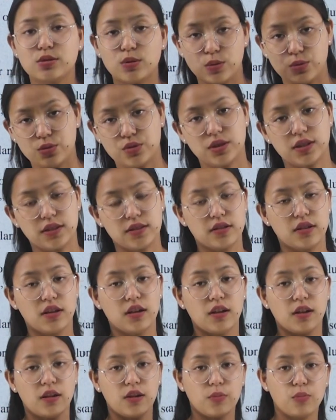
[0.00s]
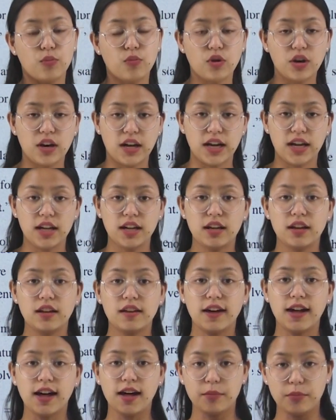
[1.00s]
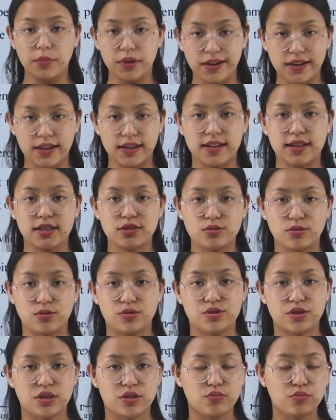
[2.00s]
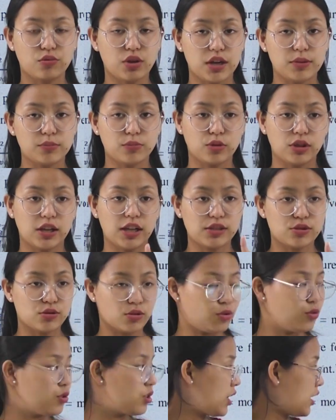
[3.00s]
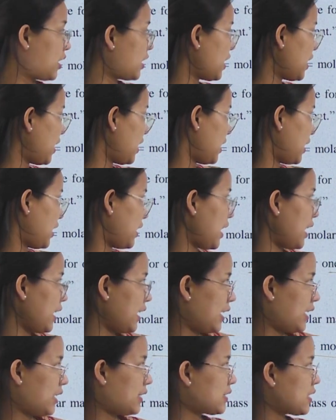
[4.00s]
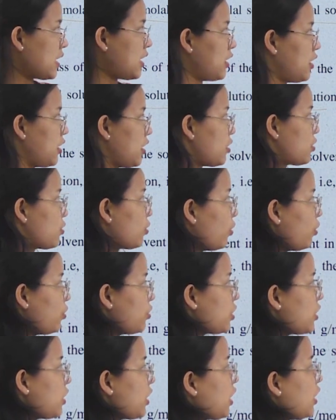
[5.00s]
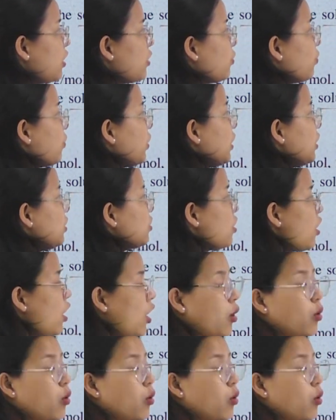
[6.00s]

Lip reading: solution molar amakhaki solution 1 molar solution that is the solution in which